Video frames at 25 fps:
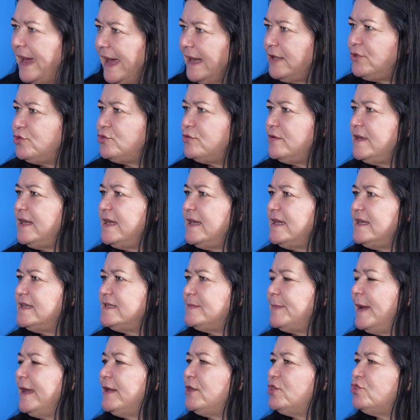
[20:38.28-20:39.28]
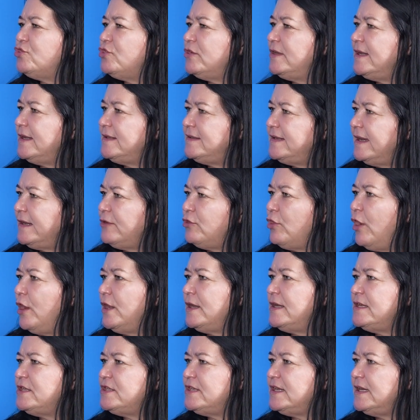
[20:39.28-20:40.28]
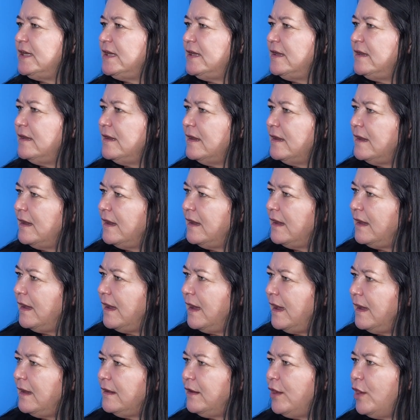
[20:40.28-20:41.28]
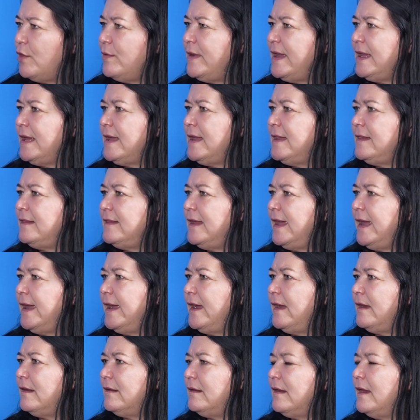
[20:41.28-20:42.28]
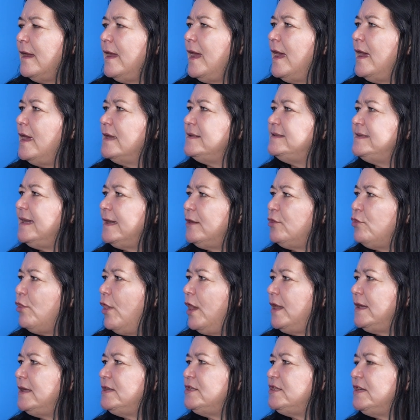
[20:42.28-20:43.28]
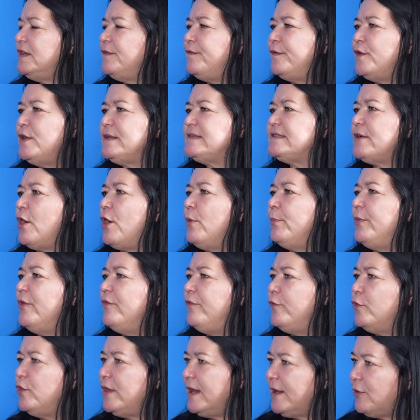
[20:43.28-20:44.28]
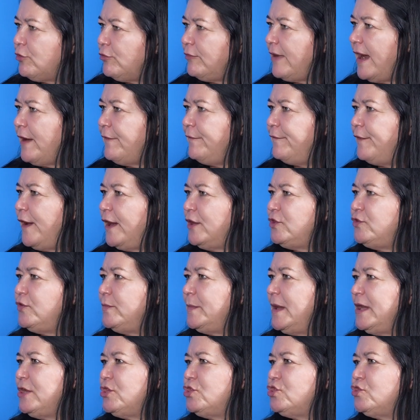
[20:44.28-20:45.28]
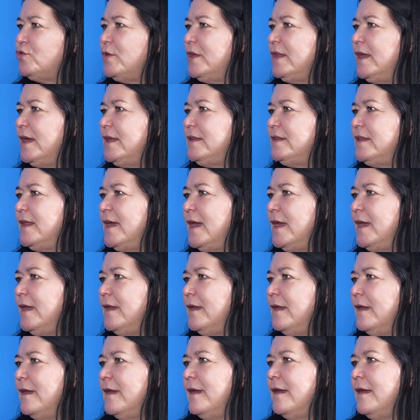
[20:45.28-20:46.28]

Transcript: Batteries, making sure the technology going in there. Technology, for example, for the graphite to make sure that they'll